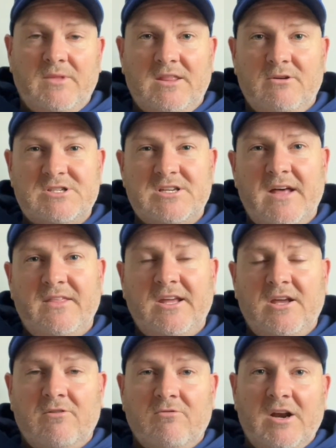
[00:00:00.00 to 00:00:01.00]
that there was nothing
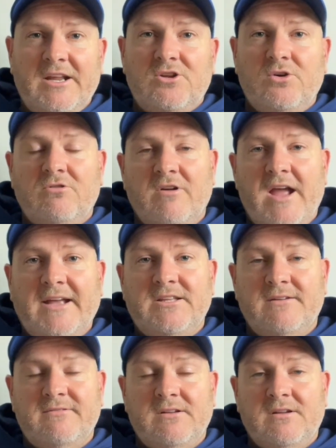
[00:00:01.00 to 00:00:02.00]
he could really do
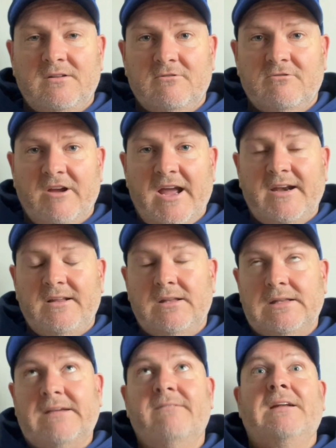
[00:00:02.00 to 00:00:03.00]

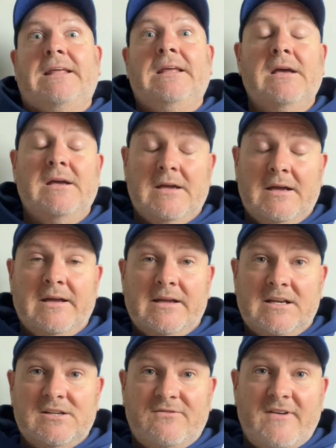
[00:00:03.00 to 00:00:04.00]
creatively
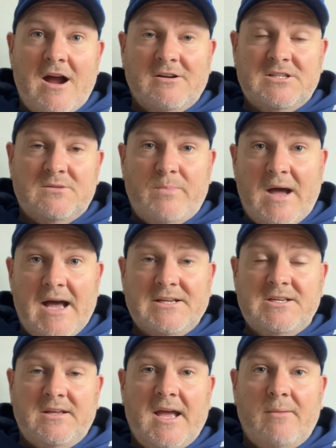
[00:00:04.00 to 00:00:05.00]
as far as his
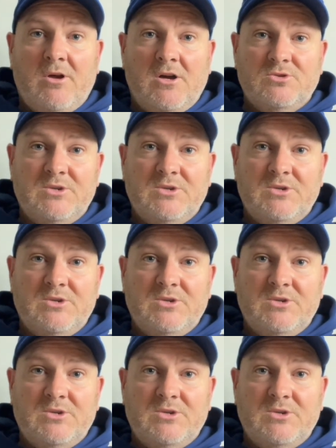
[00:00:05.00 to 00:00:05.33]
passing game goes.